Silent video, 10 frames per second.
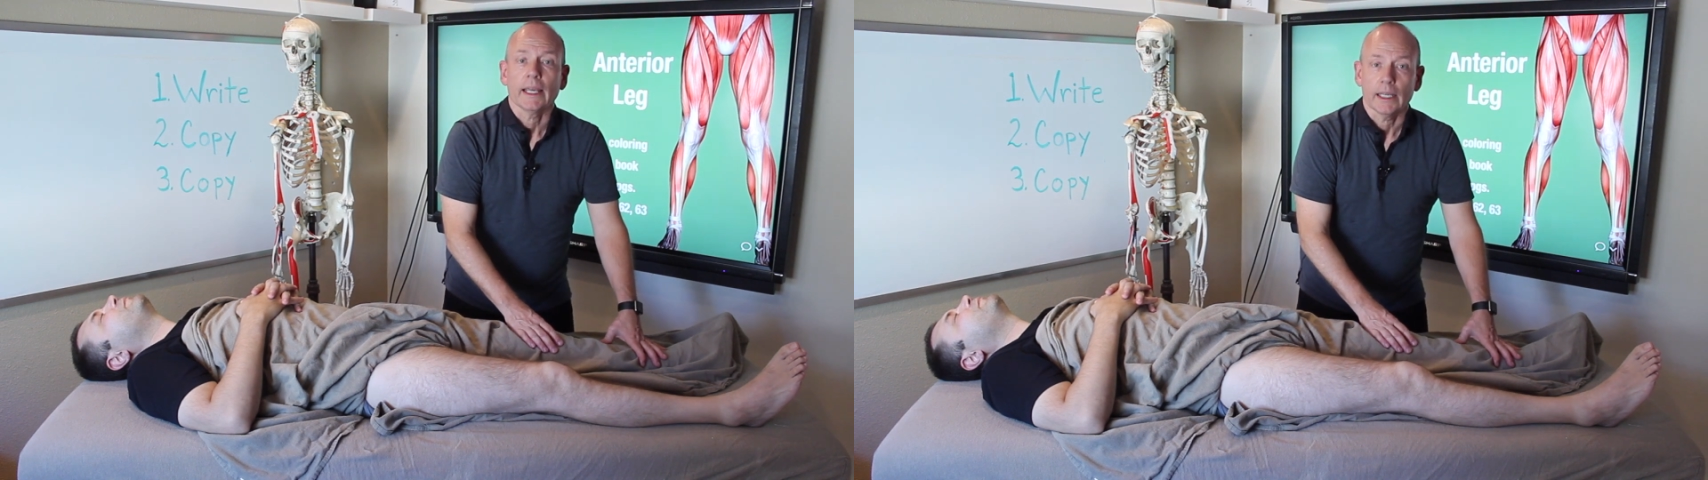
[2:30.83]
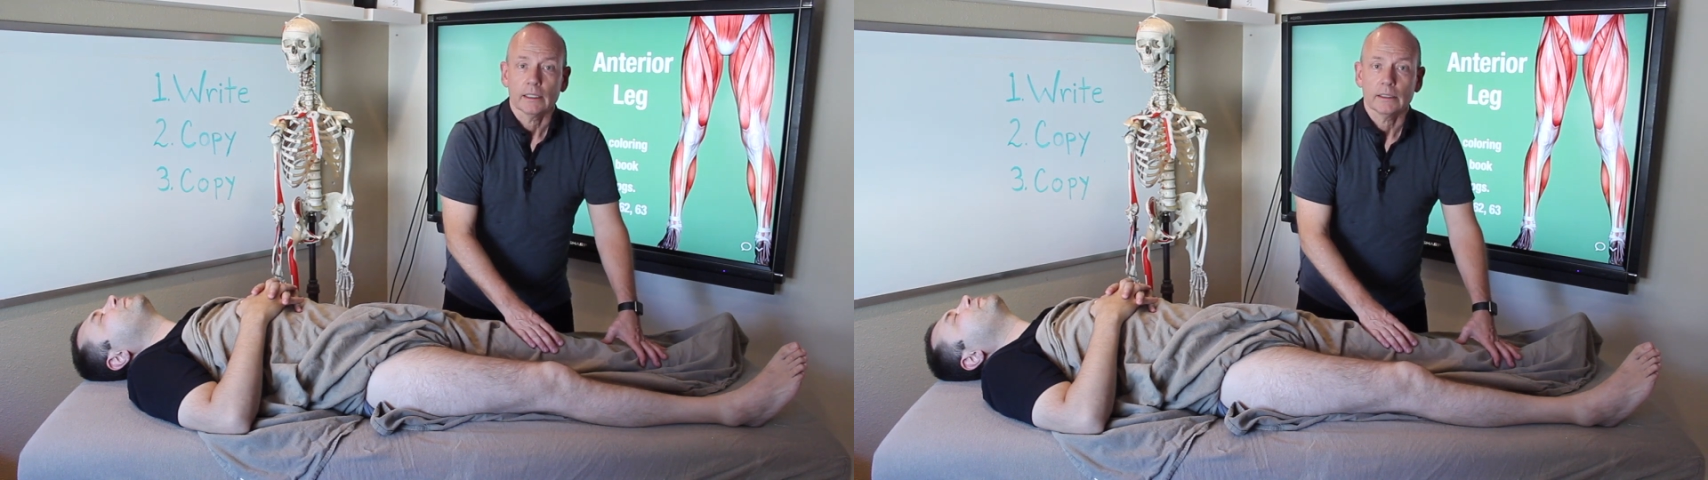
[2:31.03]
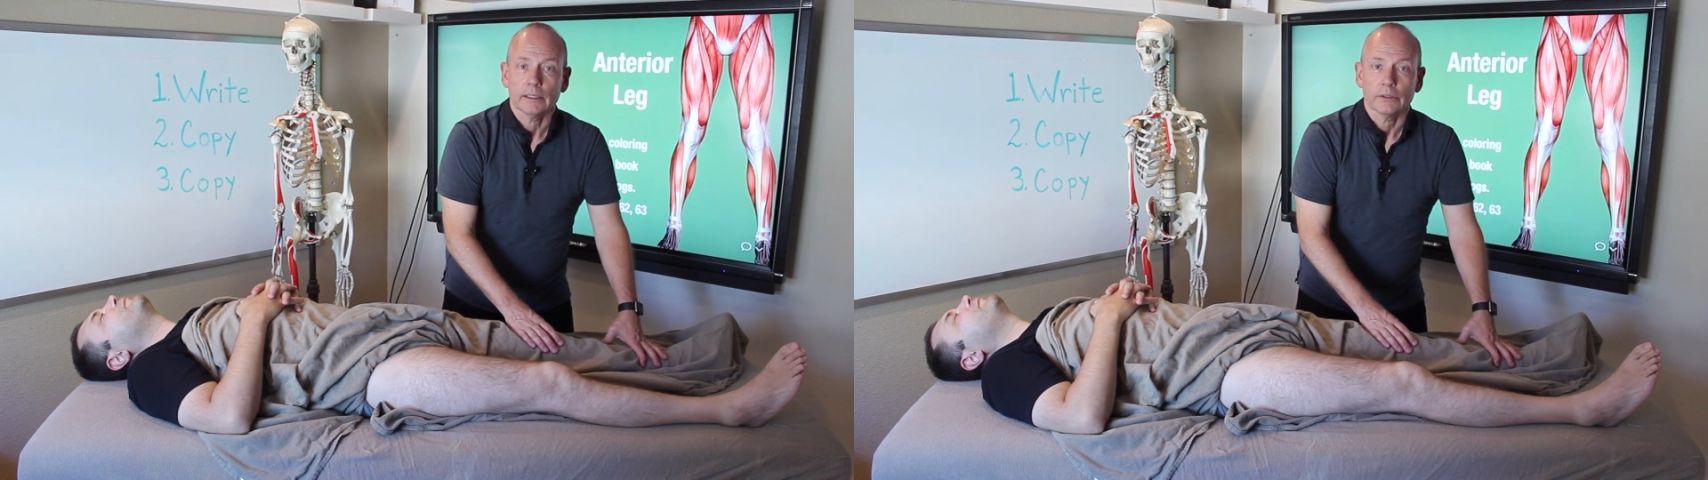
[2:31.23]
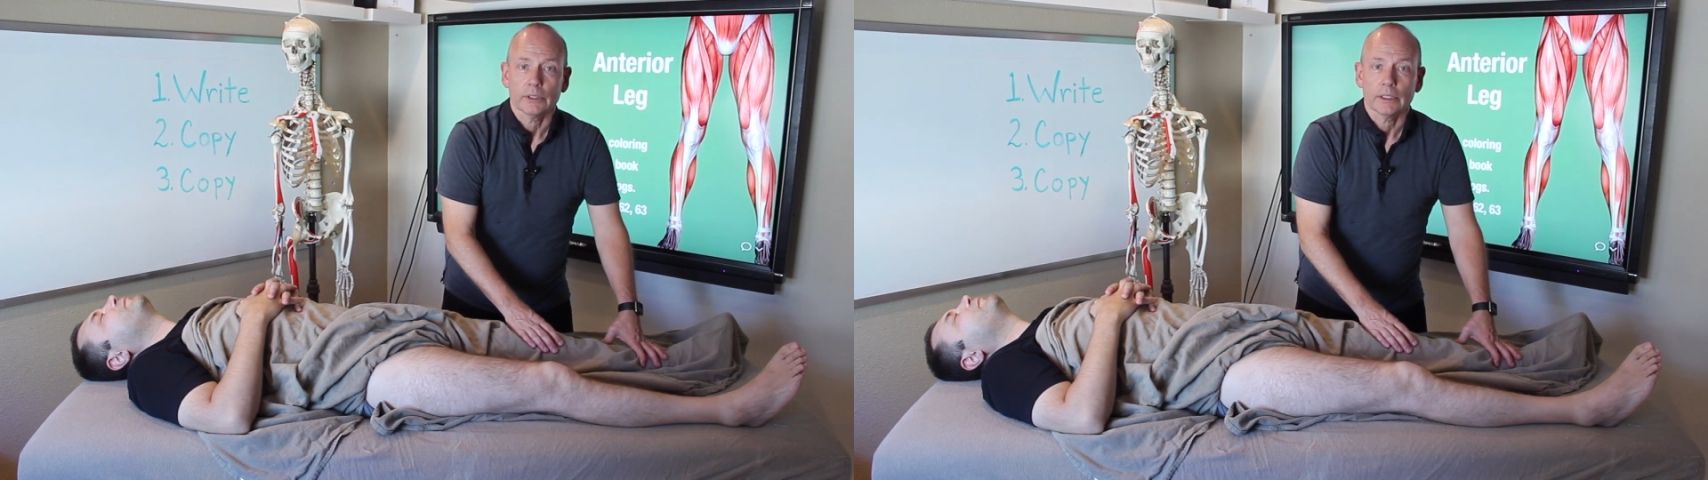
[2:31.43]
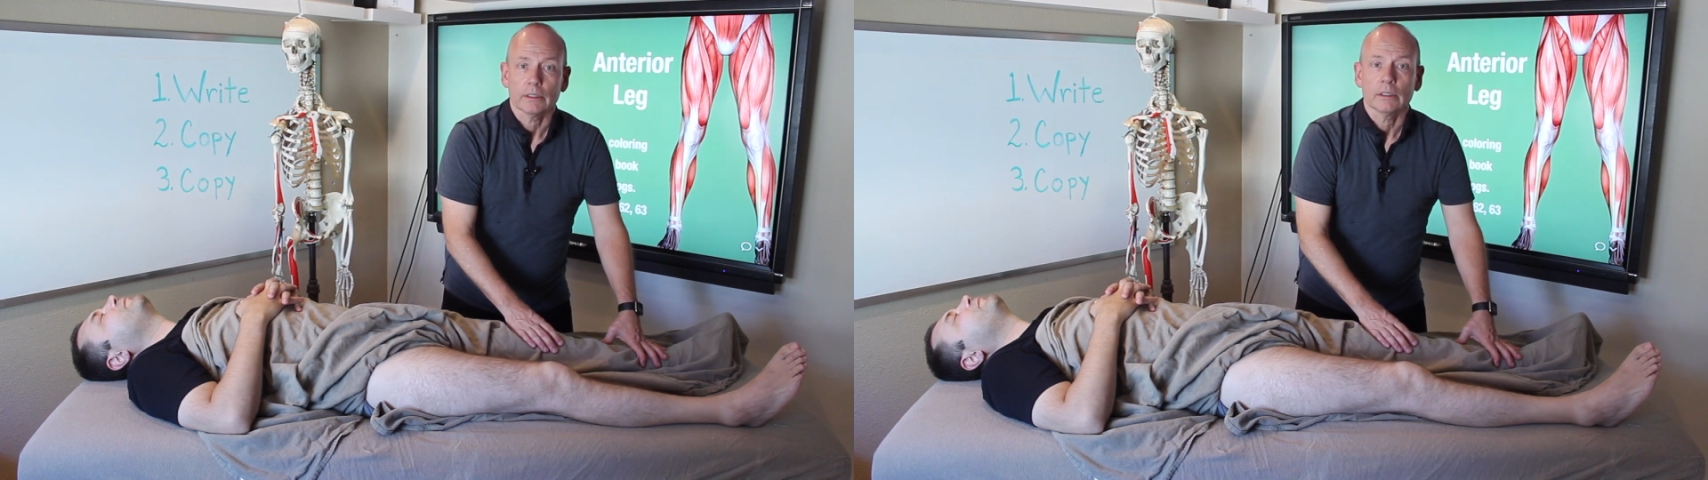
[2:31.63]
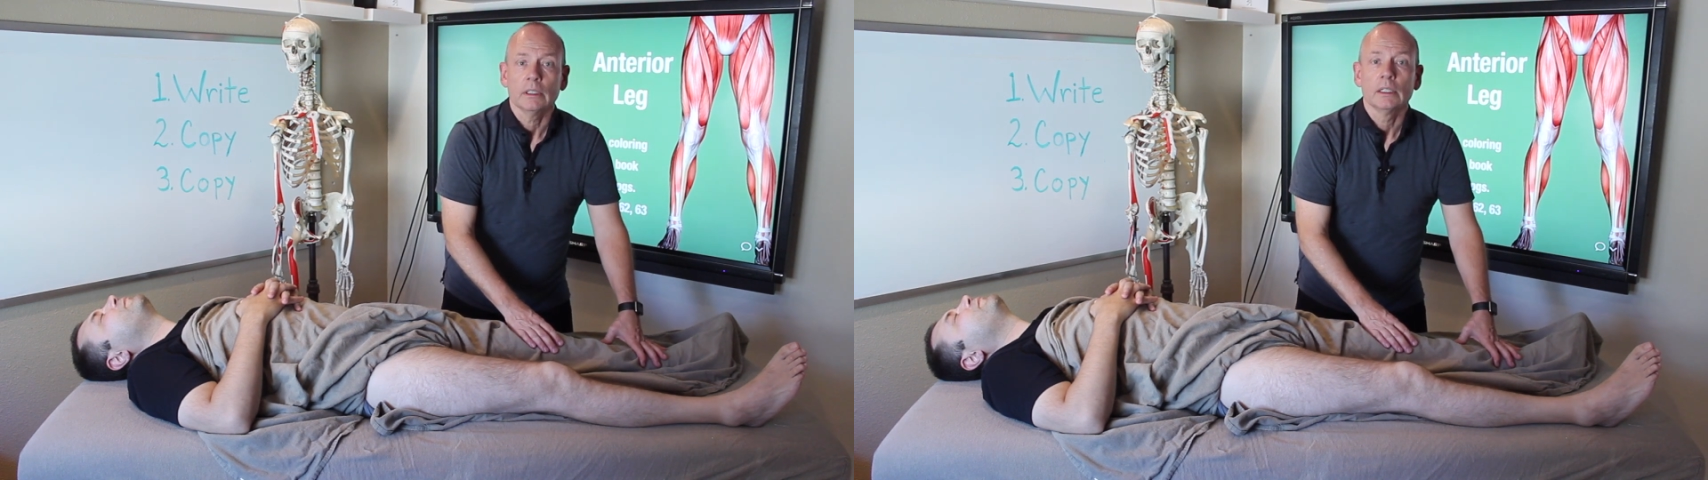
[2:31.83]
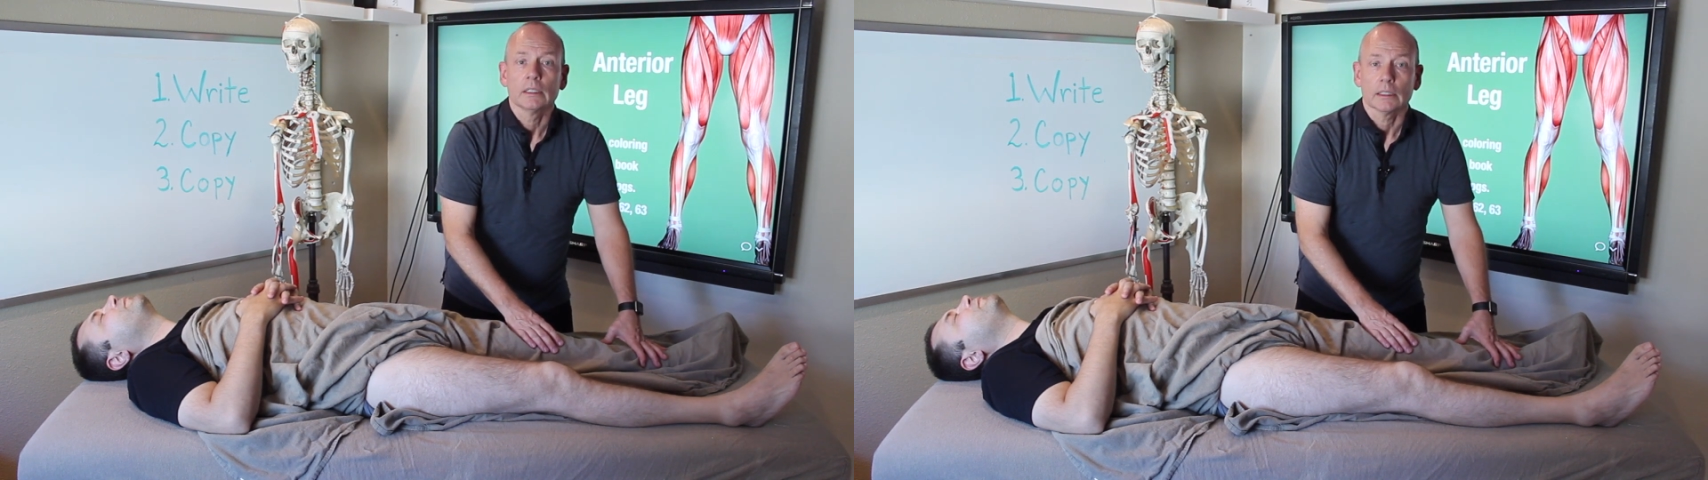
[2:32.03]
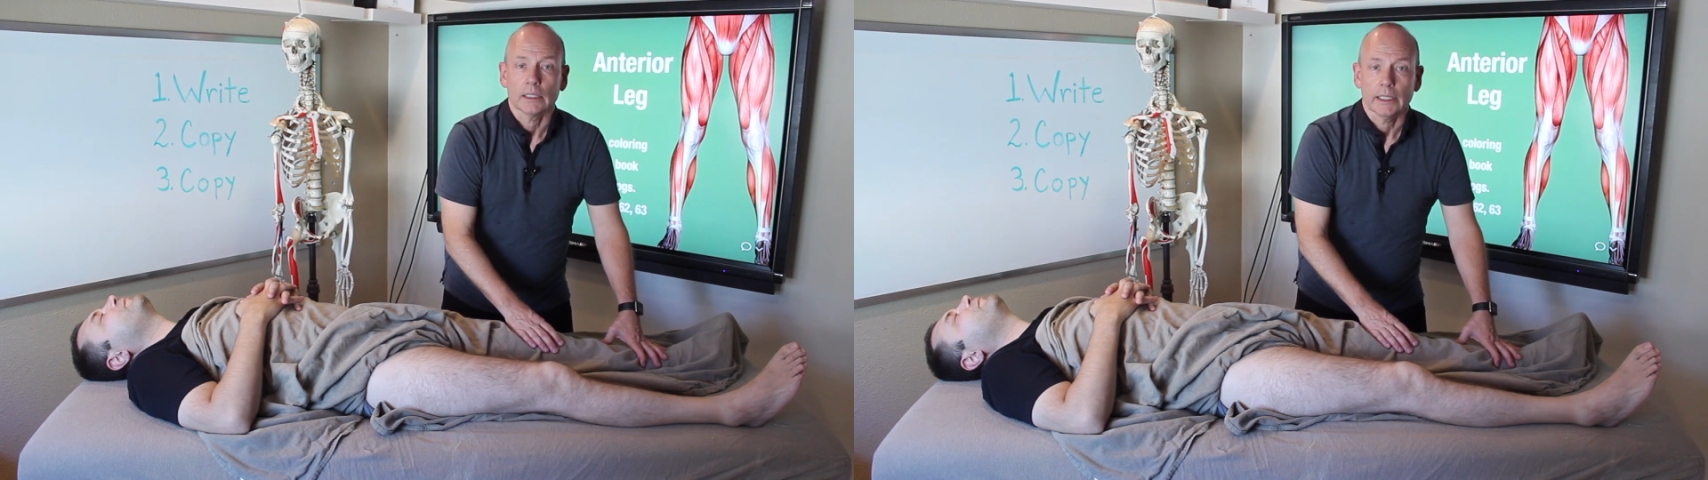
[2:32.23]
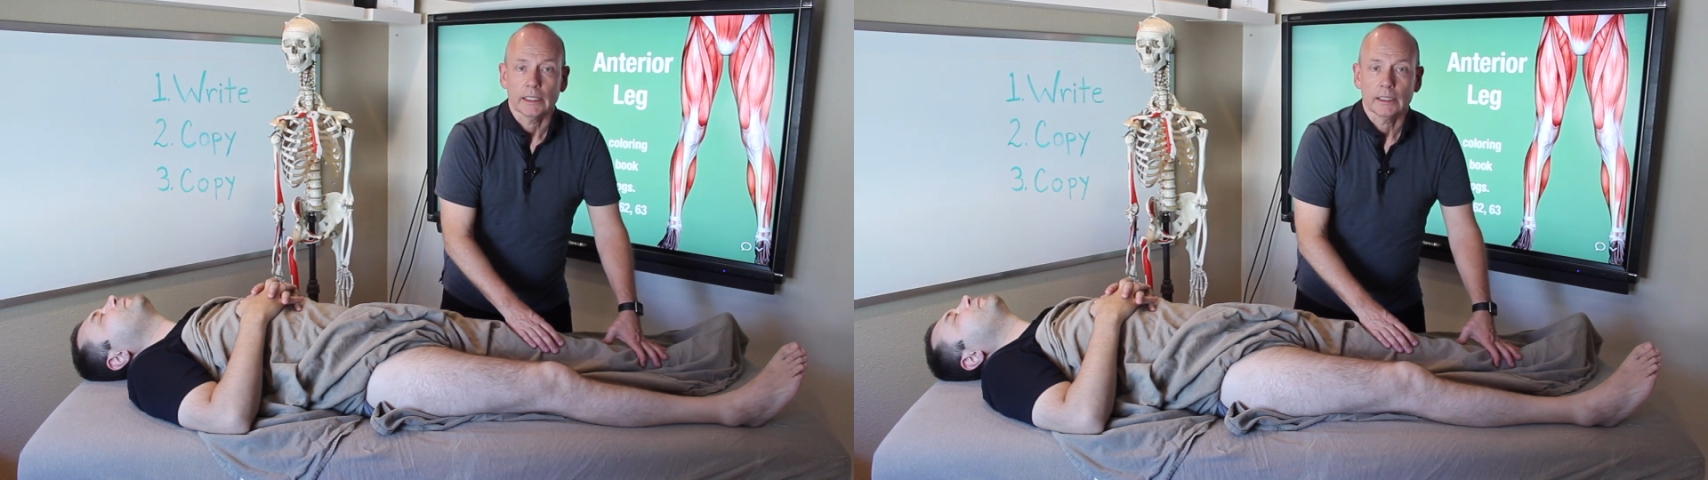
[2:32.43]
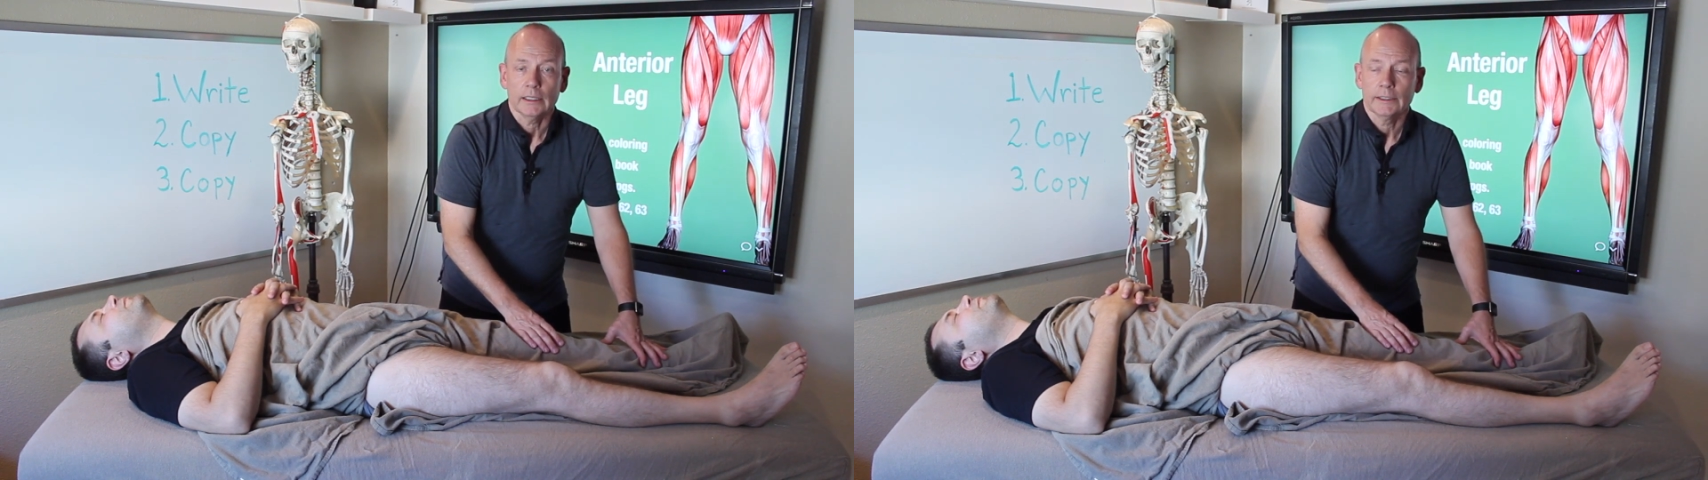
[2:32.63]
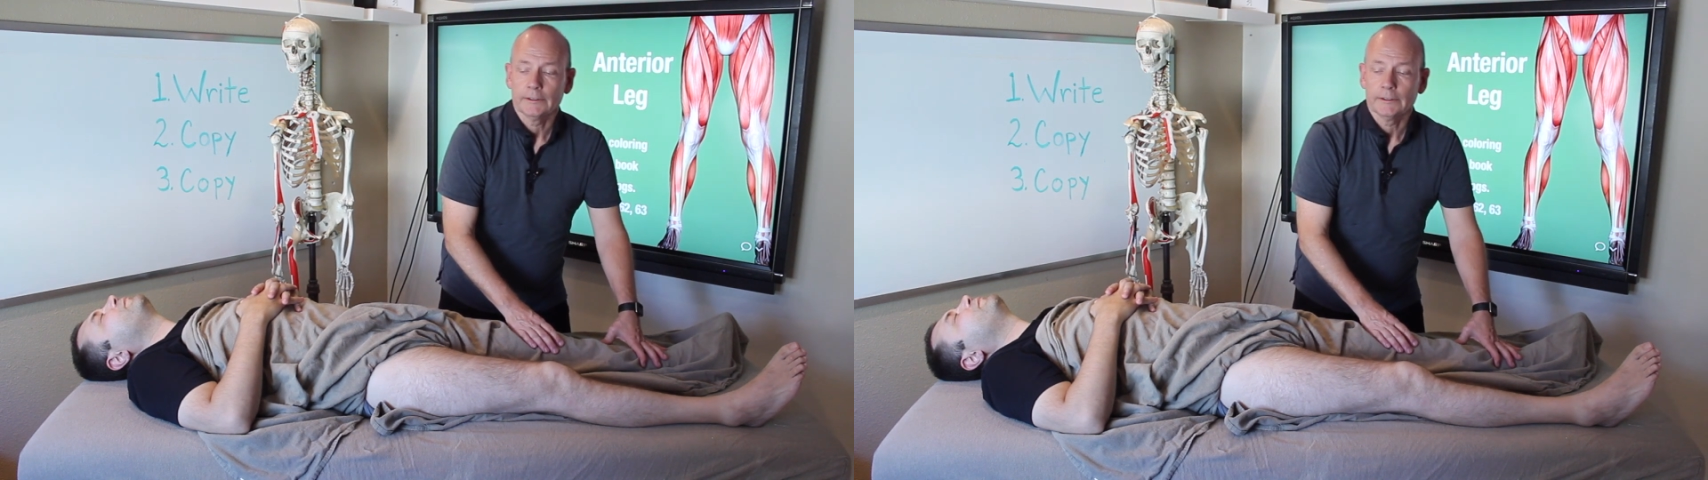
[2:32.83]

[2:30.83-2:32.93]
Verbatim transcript: anterior leg.